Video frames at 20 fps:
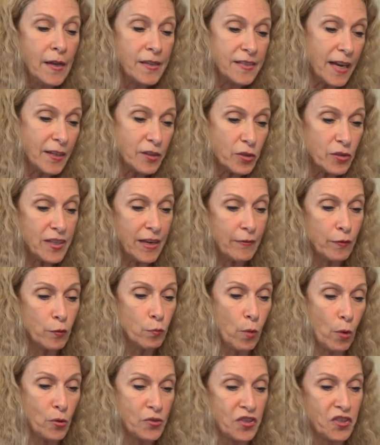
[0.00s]
Dr. David
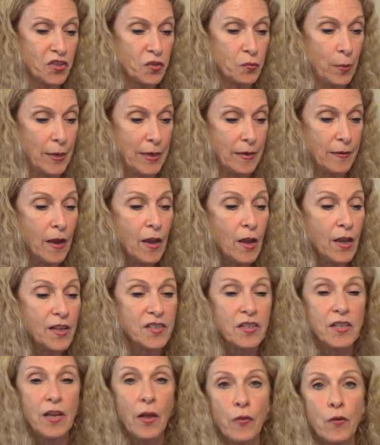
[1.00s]
Rosensweet is
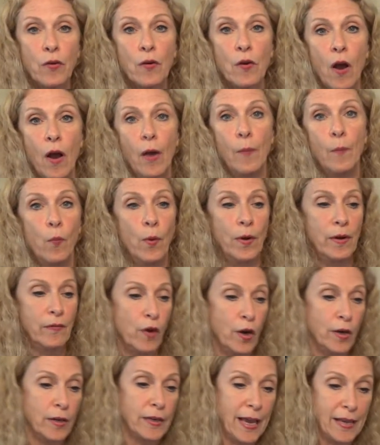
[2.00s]
another um, one of
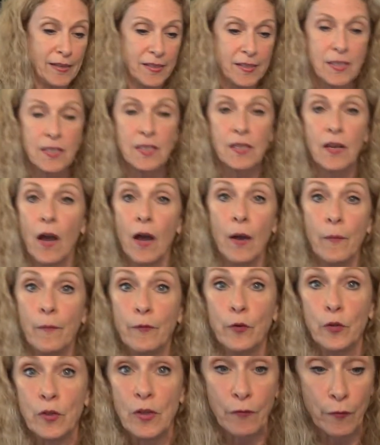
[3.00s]
our guests um,
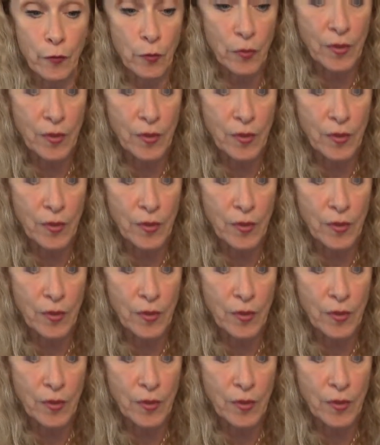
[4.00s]
for, for